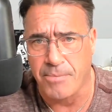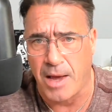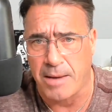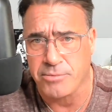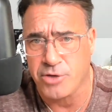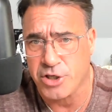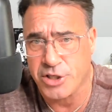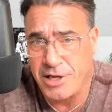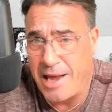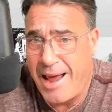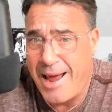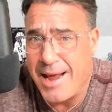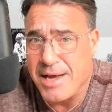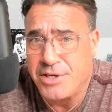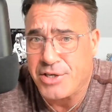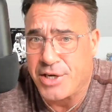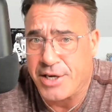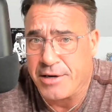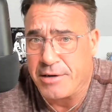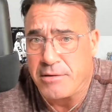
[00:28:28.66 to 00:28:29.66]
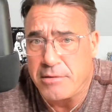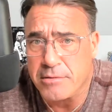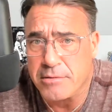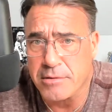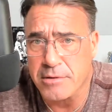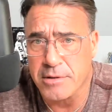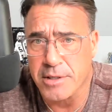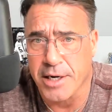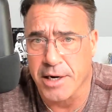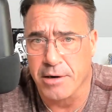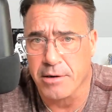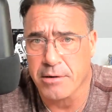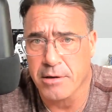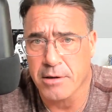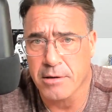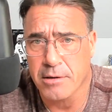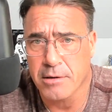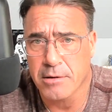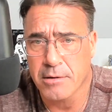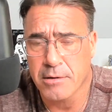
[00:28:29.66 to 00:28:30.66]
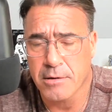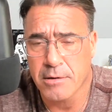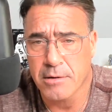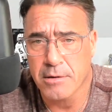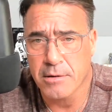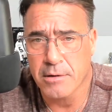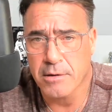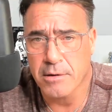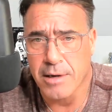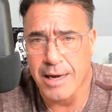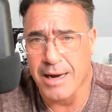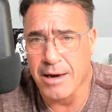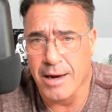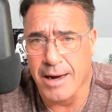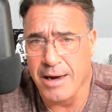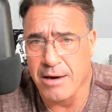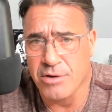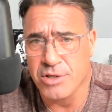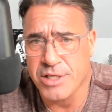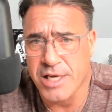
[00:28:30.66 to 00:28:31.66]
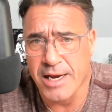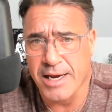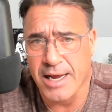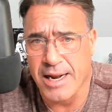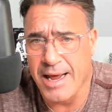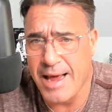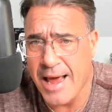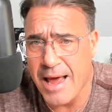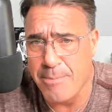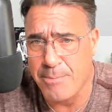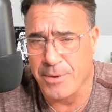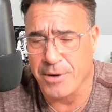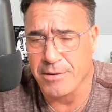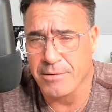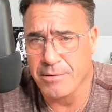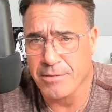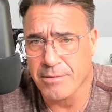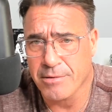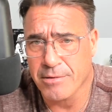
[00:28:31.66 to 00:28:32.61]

I'm just asking here. How is that going to happen?